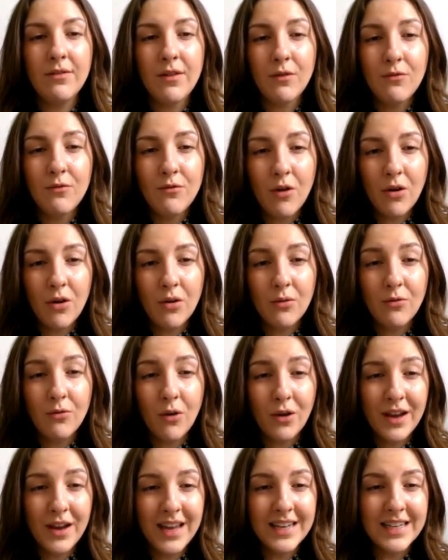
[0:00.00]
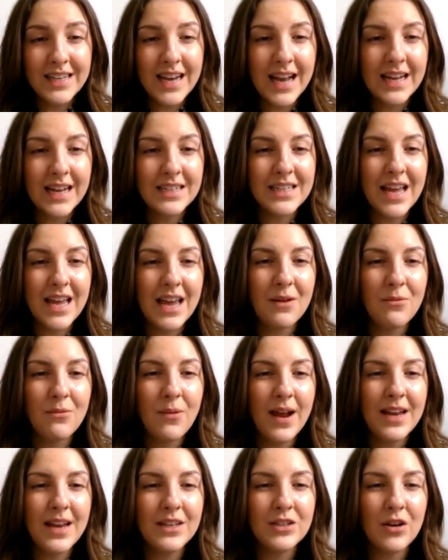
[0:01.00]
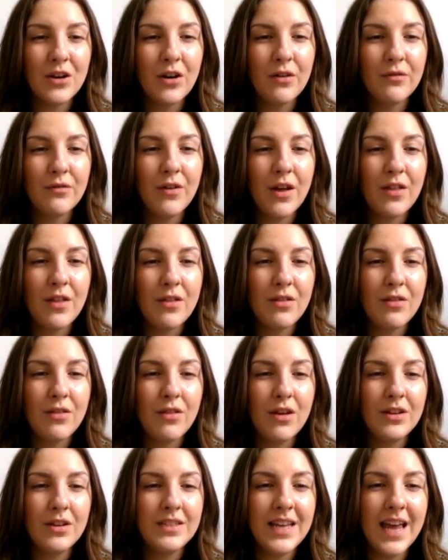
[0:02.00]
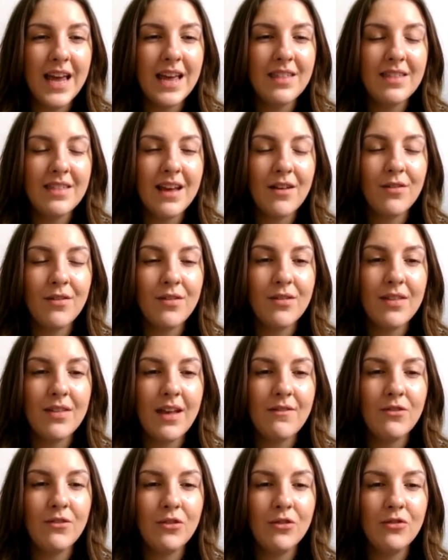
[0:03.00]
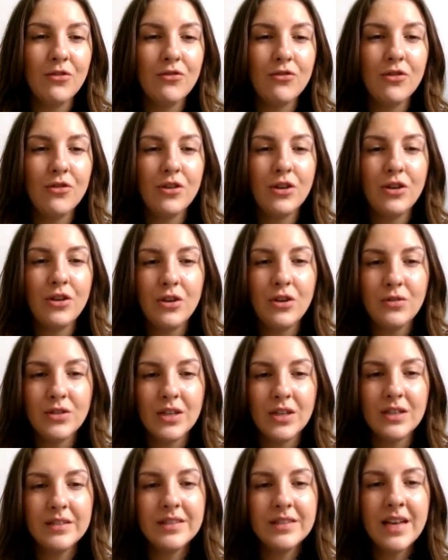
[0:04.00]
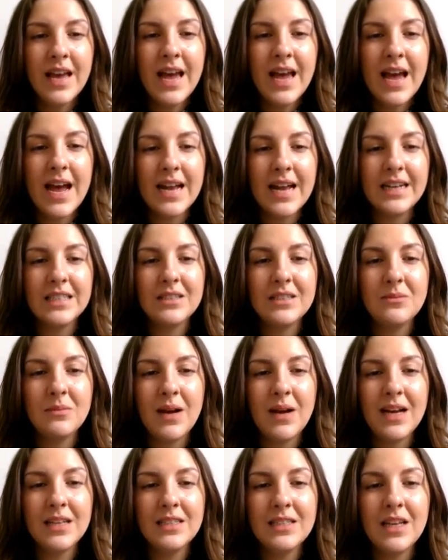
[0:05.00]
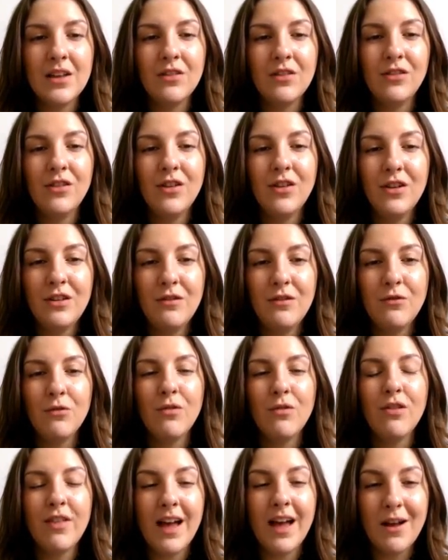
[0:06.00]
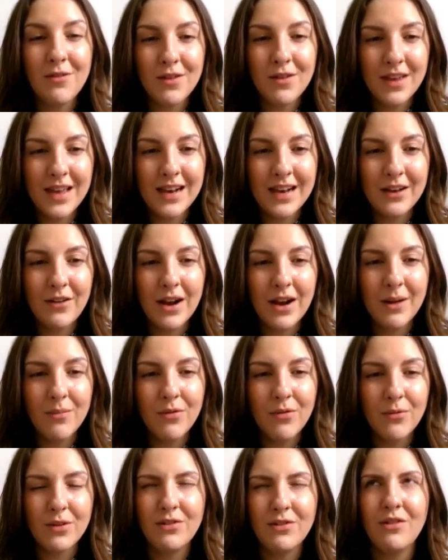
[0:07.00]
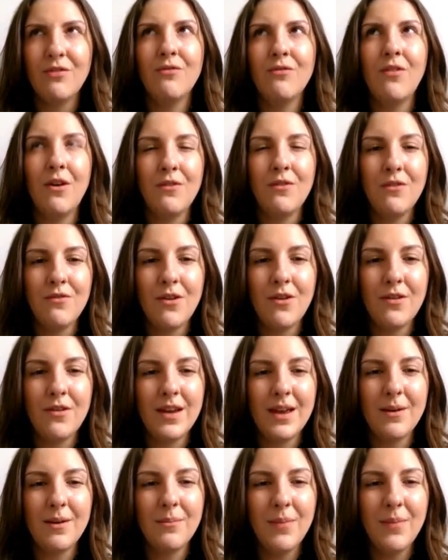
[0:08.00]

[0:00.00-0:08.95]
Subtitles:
rocket had a weight of 38,700 newtons and its mass is 34,000 kilograms, which is very, very